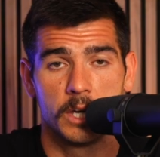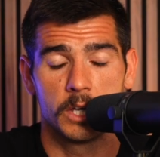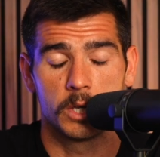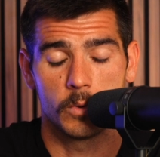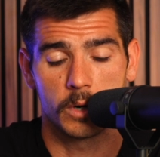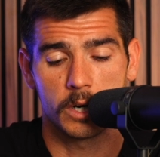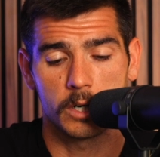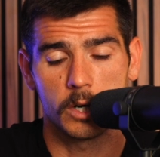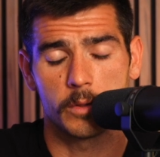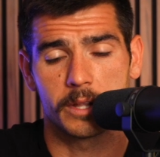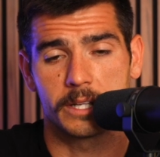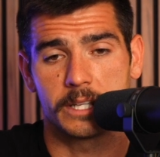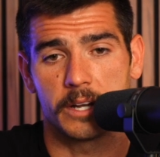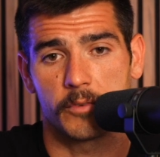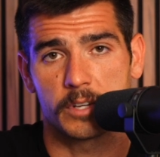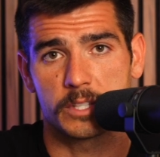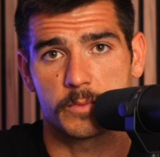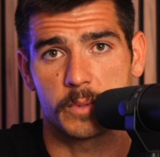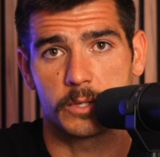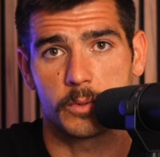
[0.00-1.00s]
You want to know the
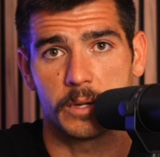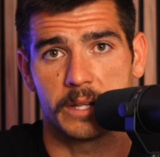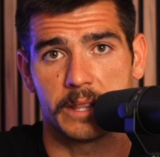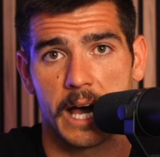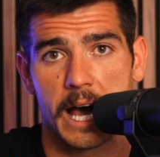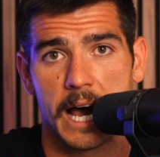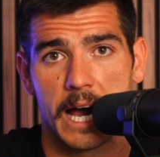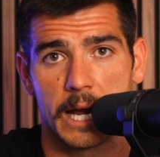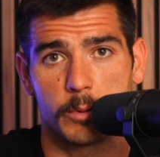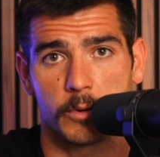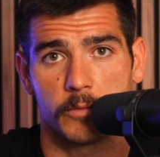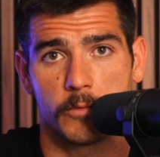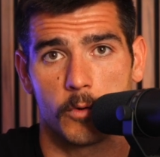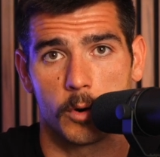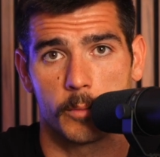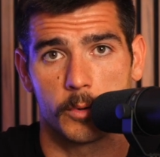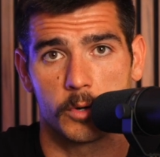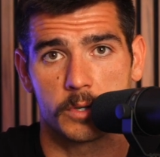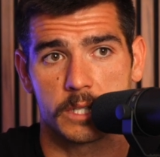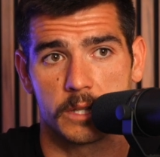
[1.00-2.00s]
difference between the high
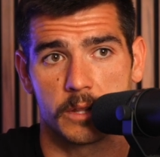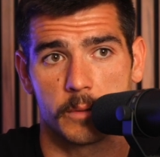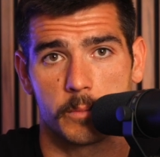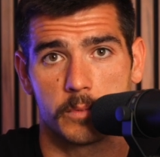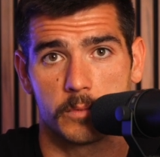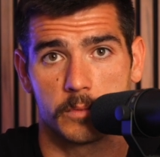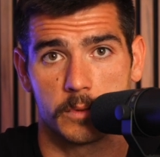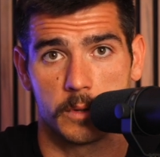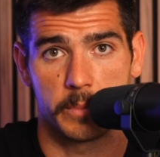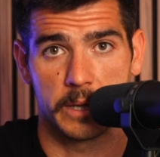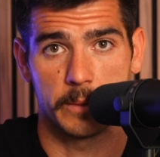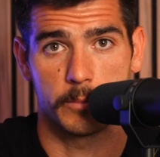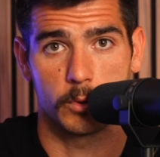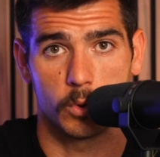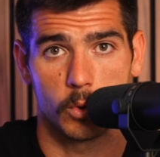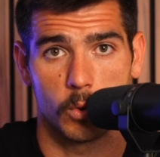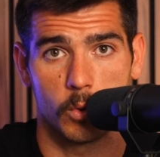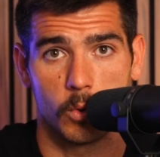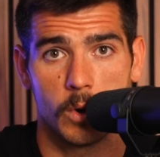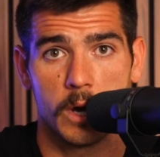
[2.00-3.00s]
performers and the people
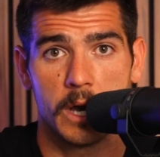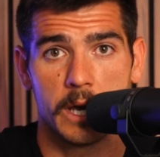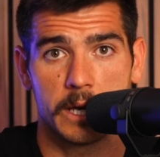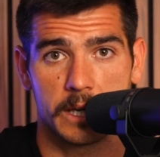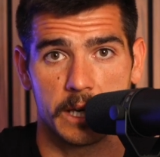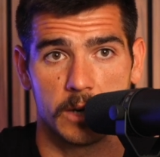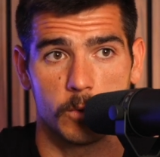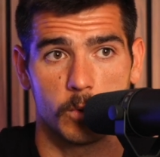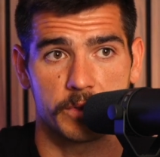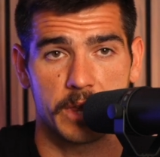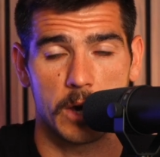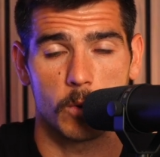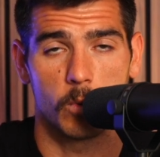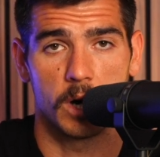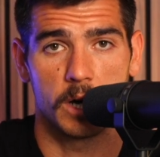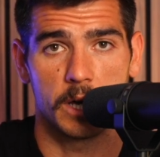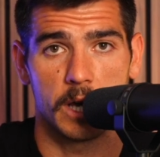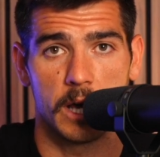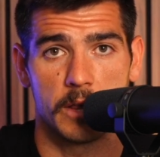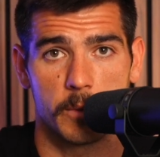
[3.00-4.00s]
who get what they
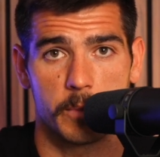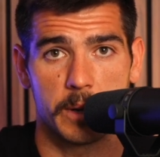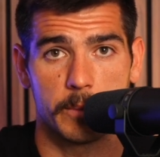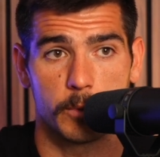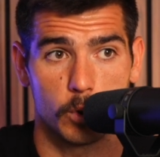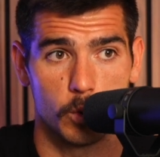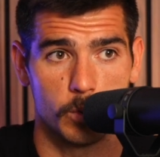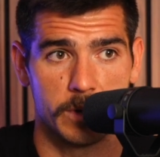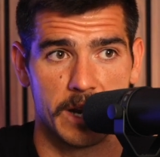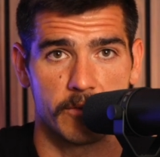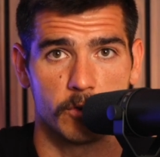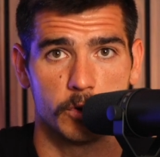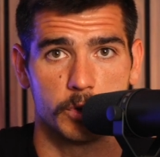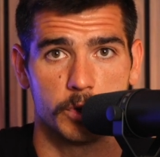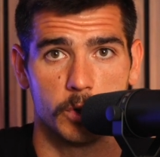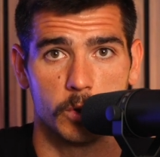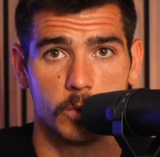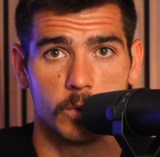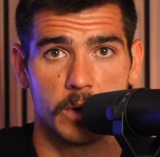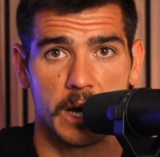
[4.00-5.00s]
want and the people who never
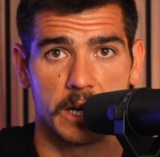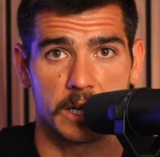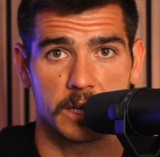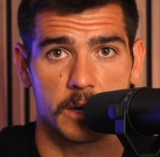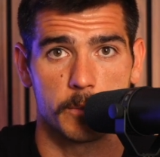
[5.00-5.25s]
do and